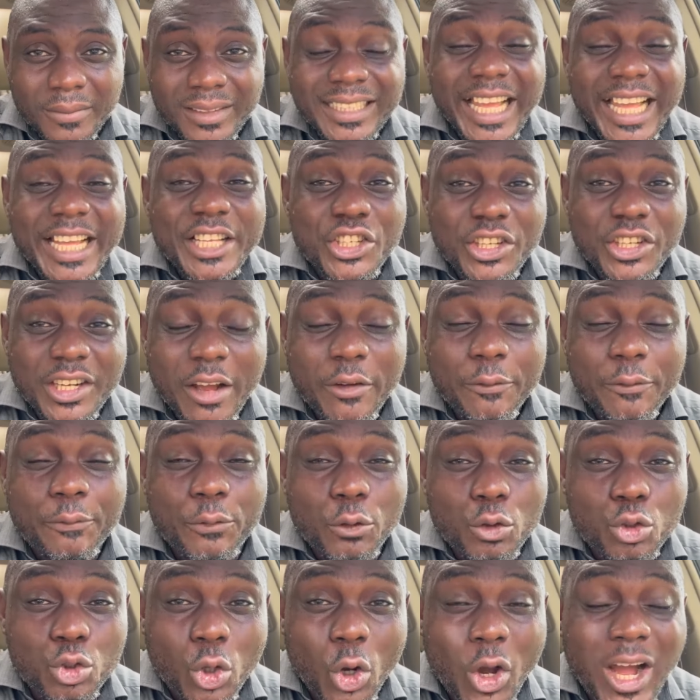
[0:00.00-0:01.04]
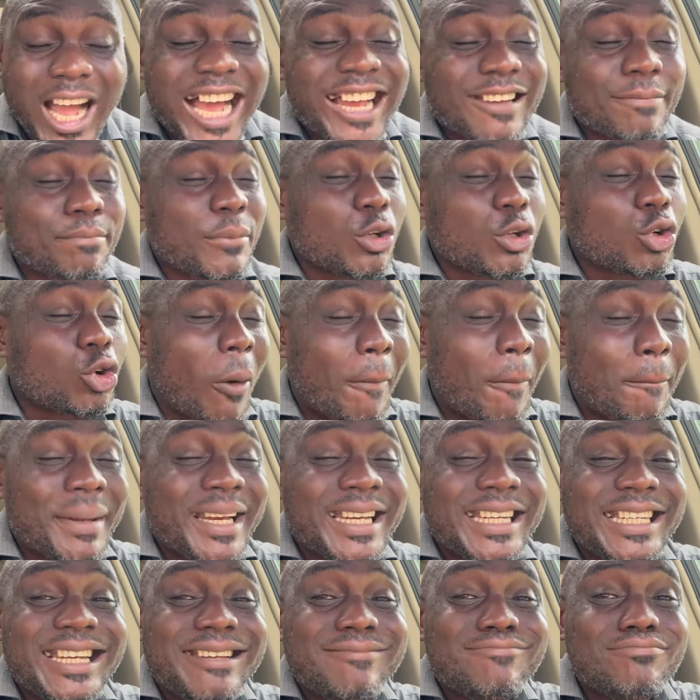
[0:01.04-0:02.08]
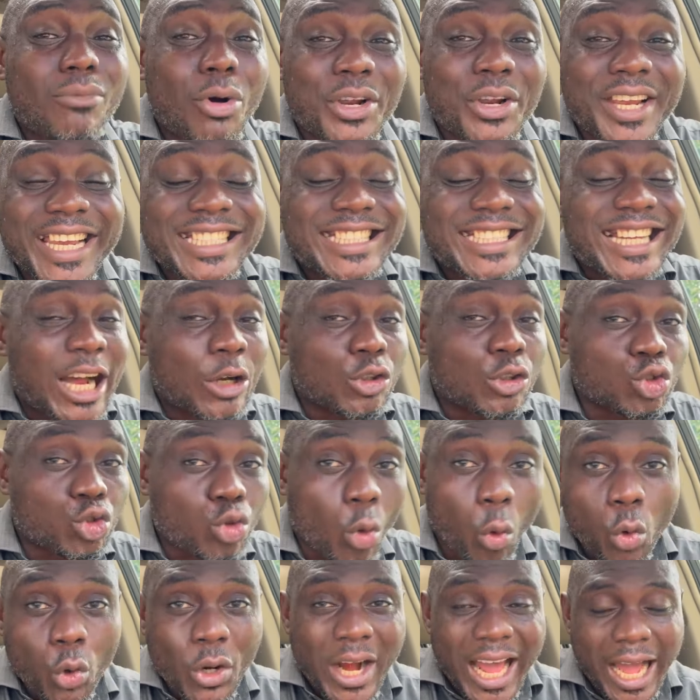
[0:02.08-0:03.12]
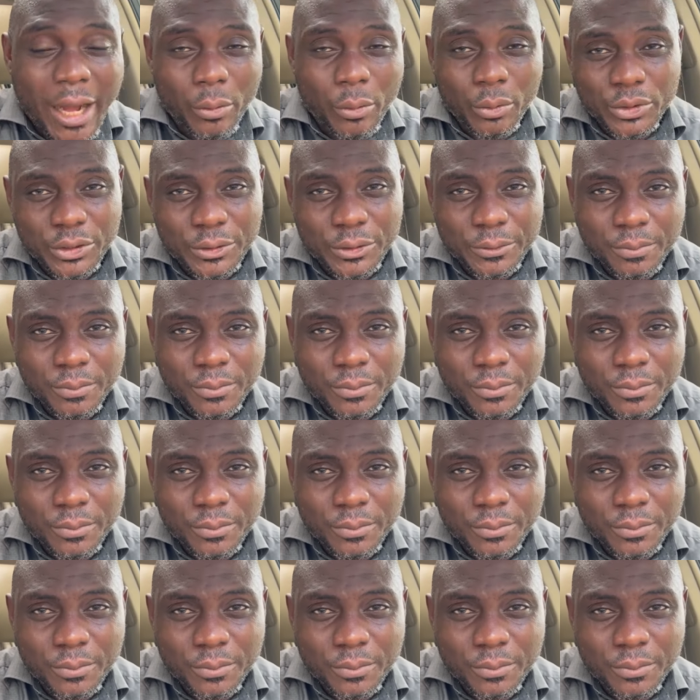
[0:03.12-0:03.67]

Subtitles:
Nigeria's future has been completely mortgaged and sold out.